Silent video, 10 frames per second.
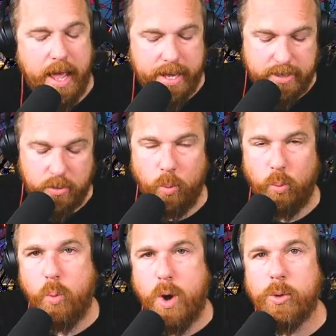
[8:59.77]
as
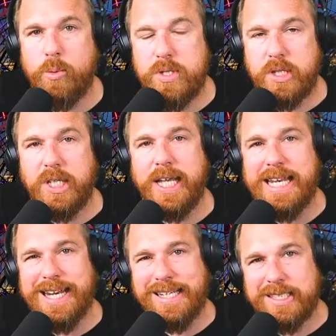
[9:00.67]
Walt was
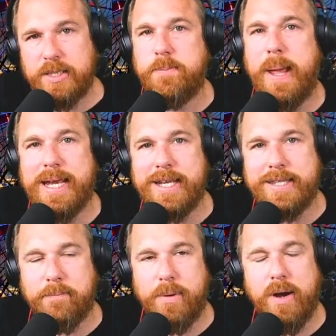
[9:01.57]
looking at
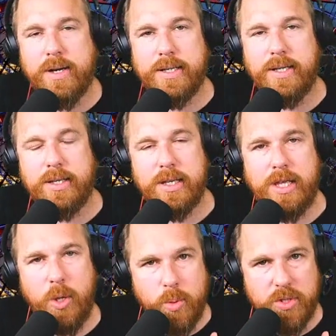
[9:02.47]
expanding the park,
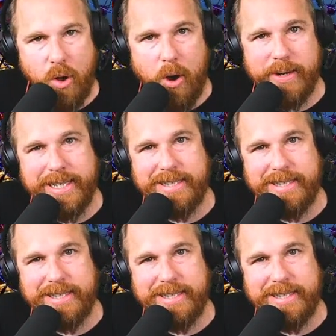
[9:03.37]
he was already